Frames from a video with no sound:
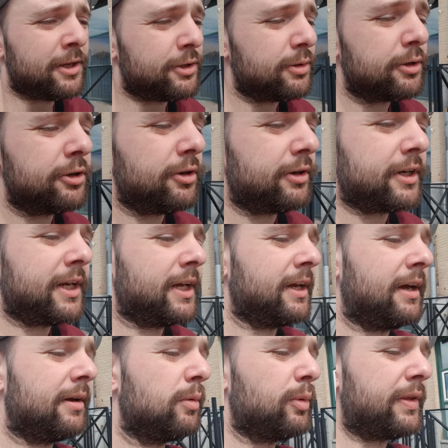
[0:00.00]
You could,
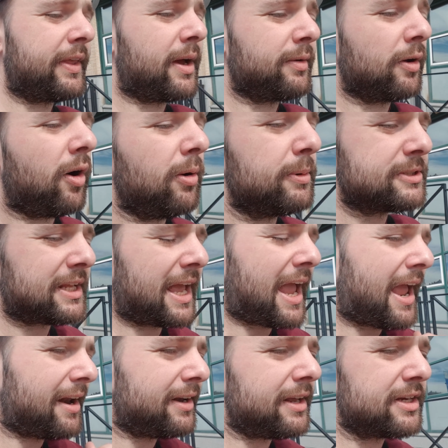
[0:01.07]
without almost
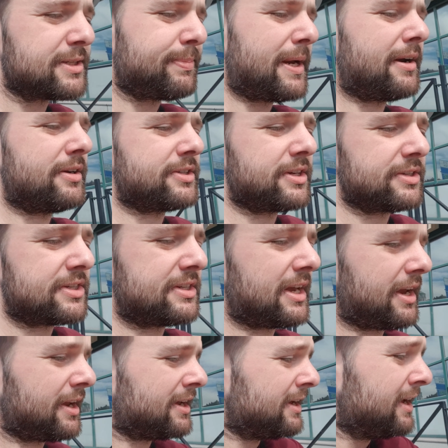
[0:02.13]
any experience, just
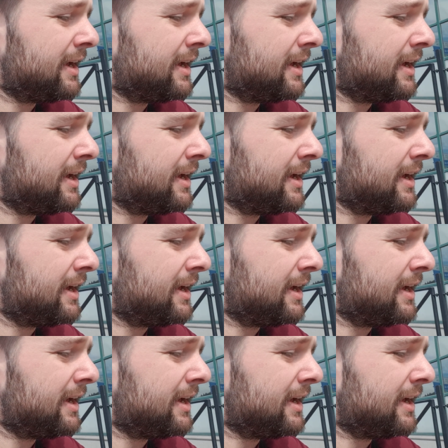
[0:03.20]
say,